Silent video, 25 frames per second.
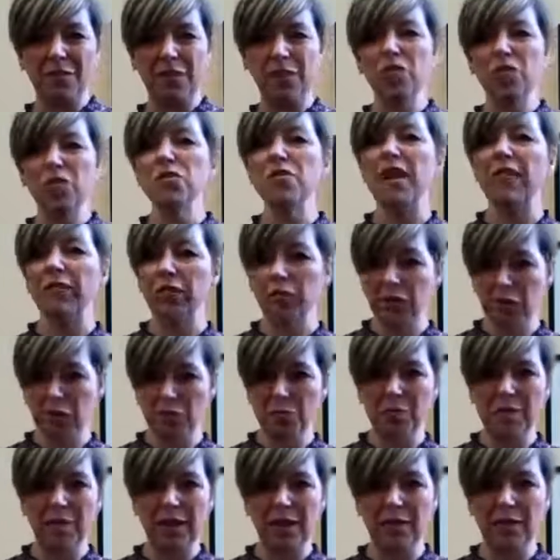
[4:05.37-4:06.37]
We
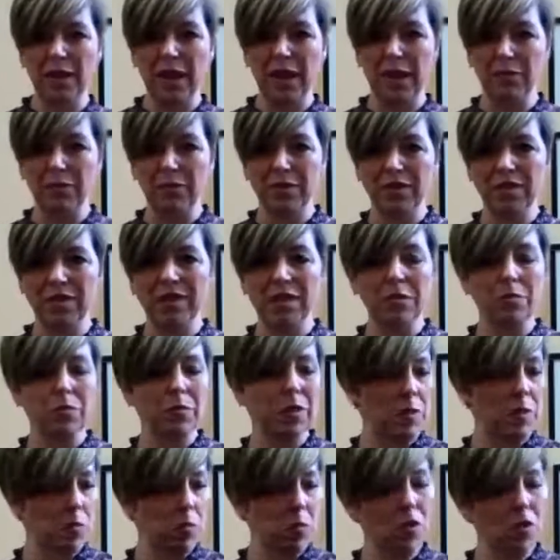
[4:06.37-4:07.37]
traveled with our count, didn't
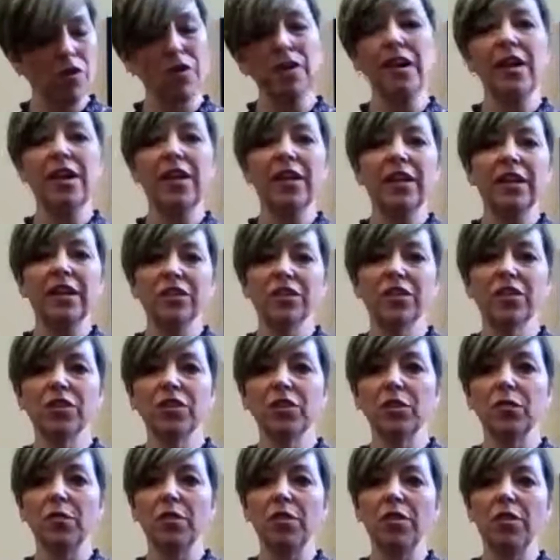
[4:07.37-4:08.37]
we? One,
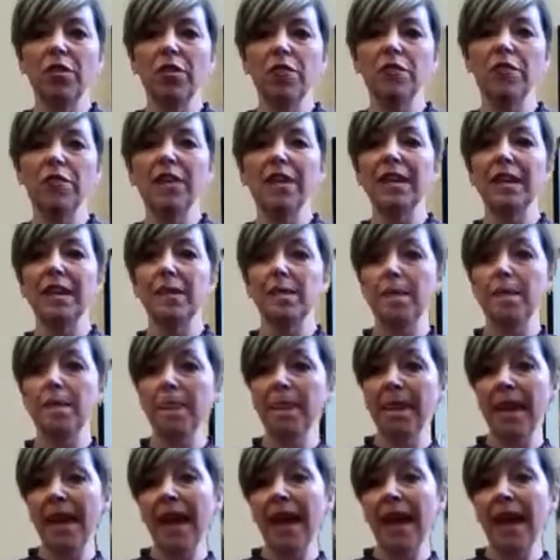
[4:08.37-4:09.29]
two, three.